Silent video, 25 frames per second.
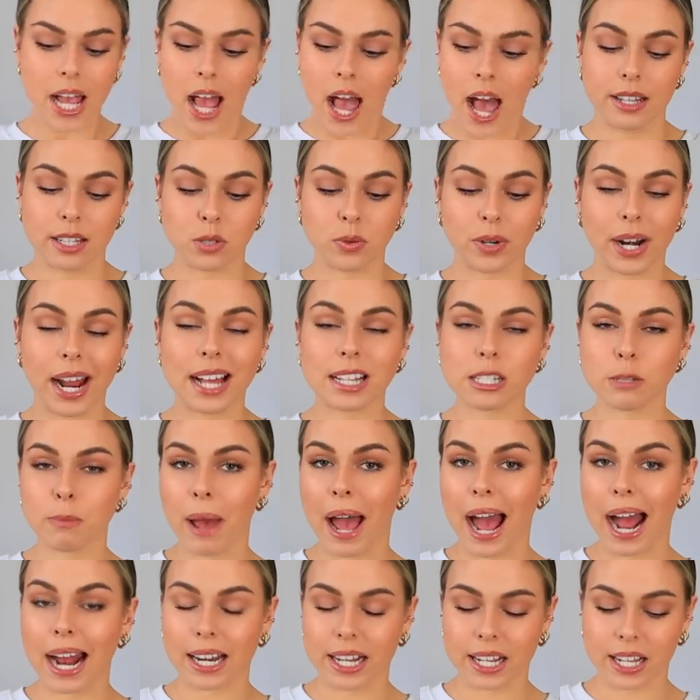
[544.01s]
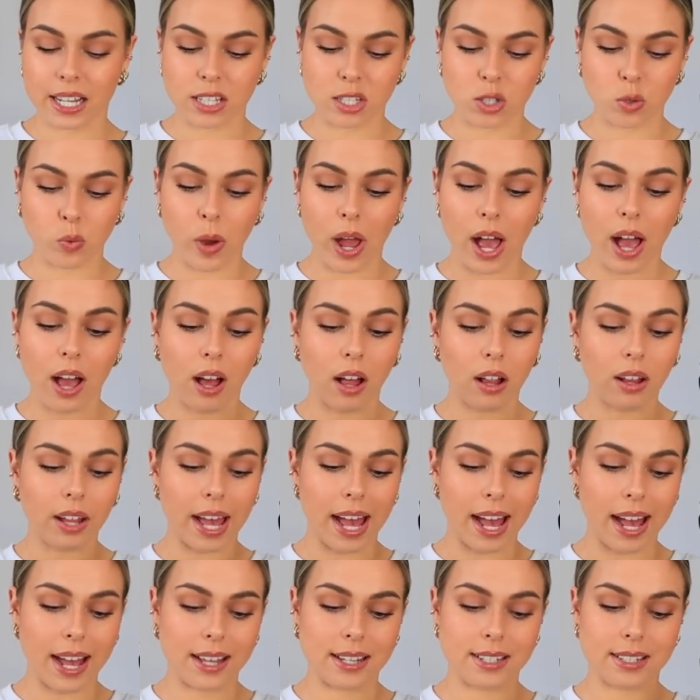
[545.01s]
This one has padding as well
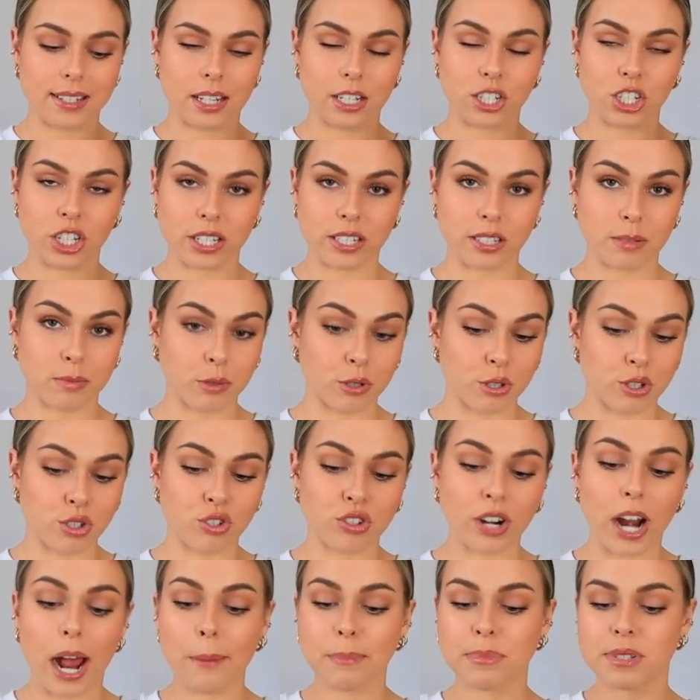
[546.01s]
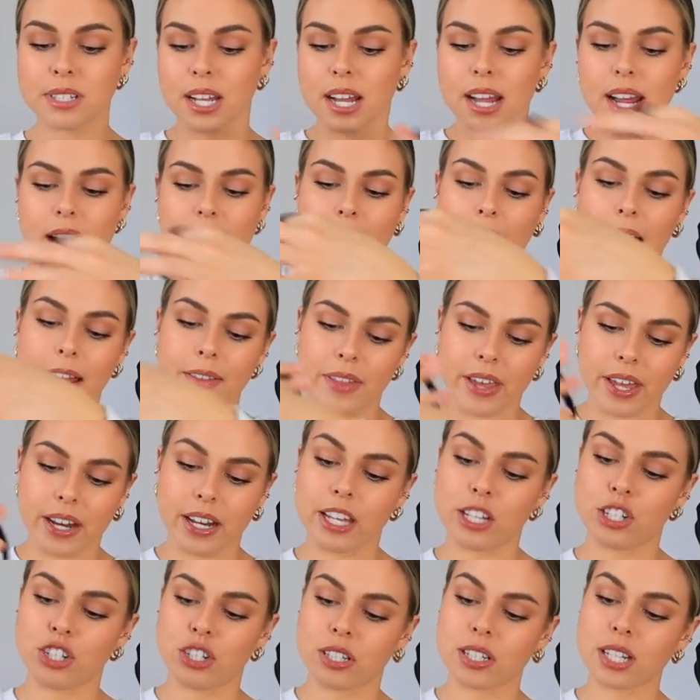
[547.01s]
as adjustable straps. And then
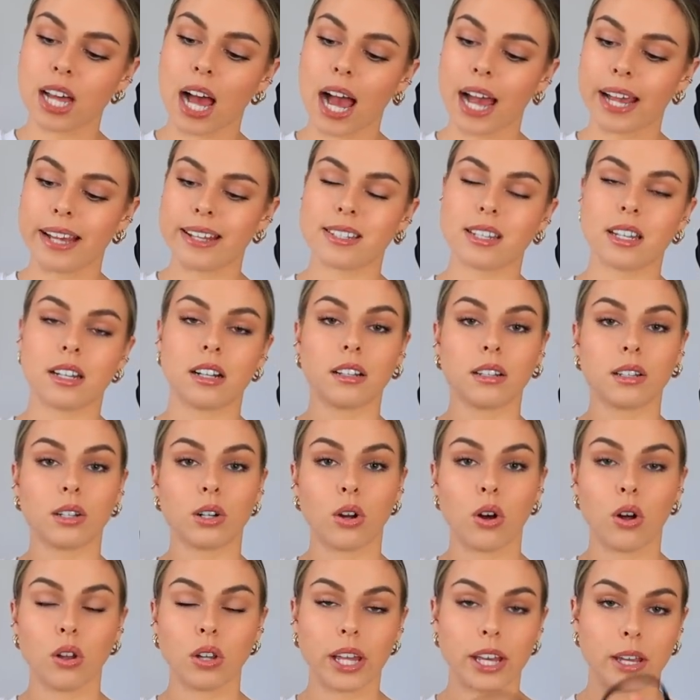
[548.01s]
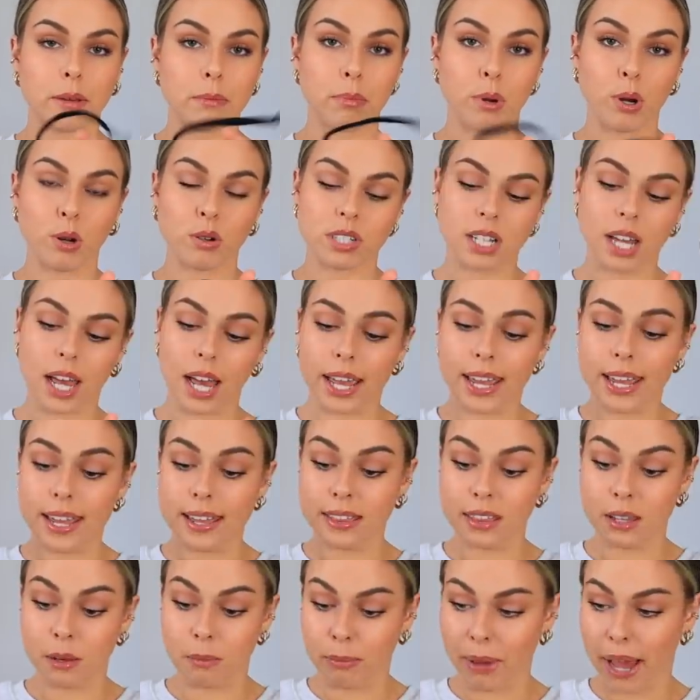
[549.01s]
it just ties in a little like bow tie
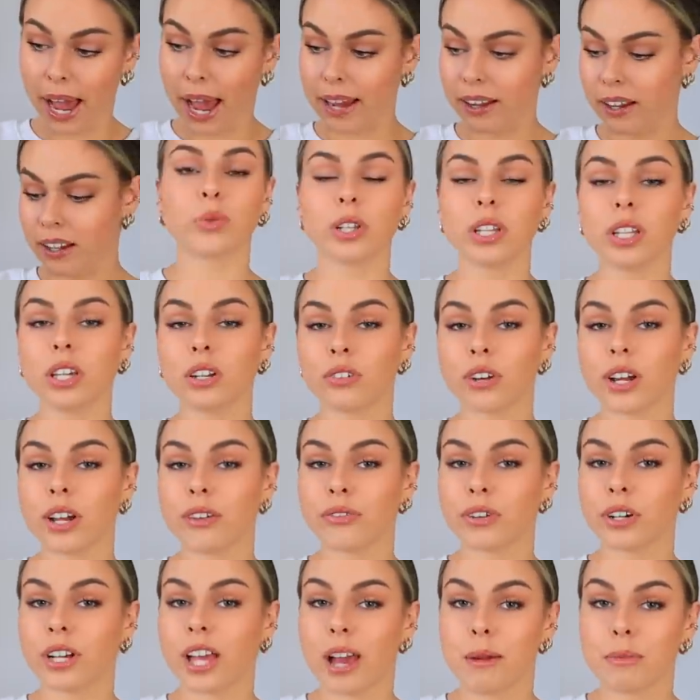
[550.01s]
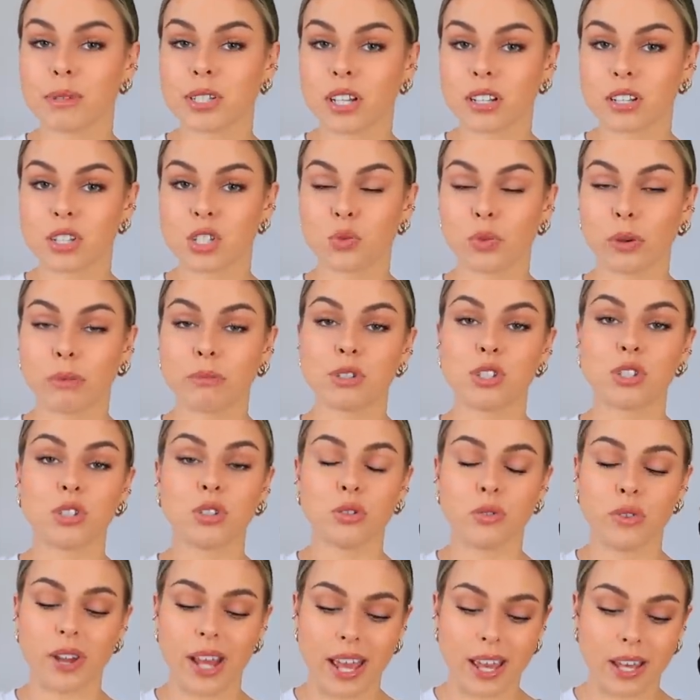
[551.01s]
in the back. Really great for an Amazon
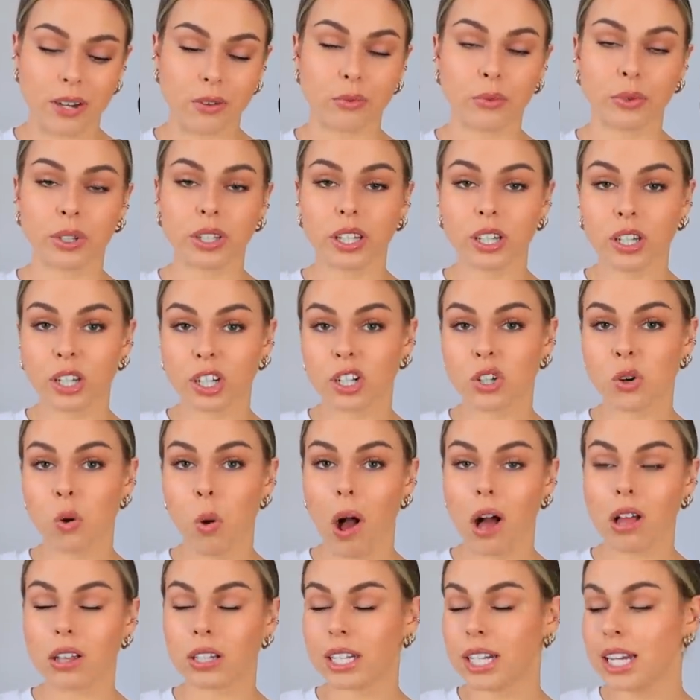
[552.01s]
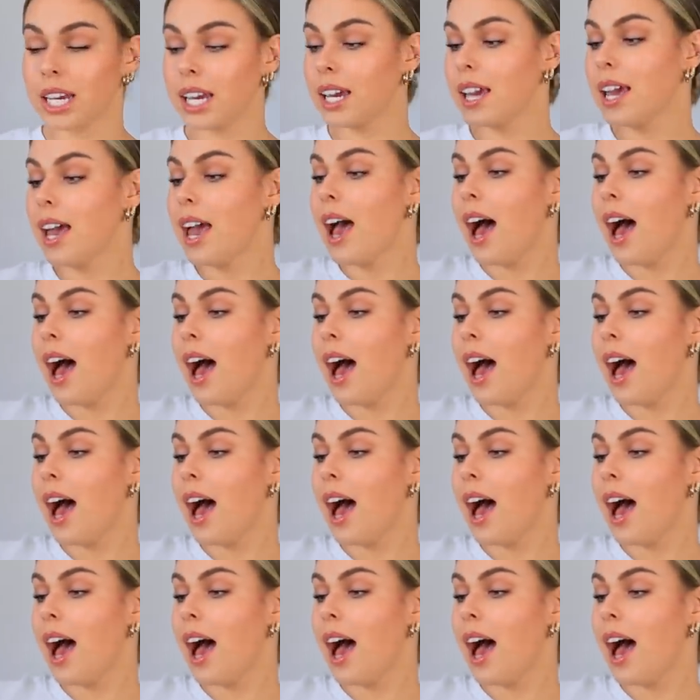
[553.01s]
swimsuit and really good quality.